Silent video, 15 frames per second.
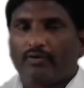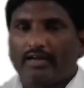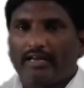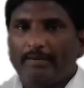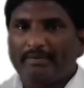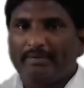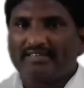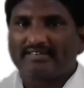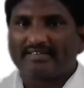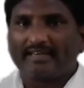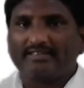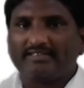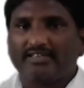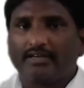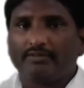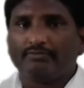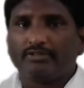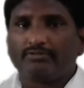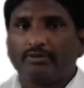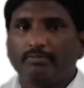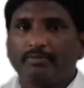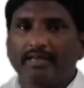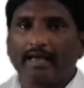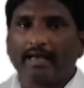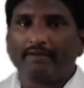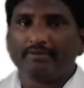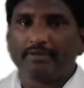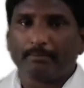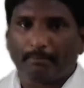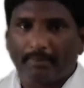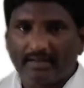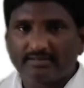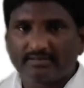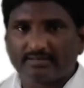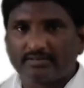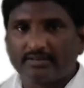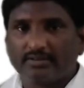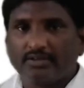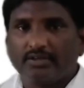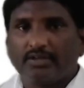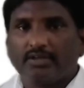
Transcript: element structure, it will be having plus.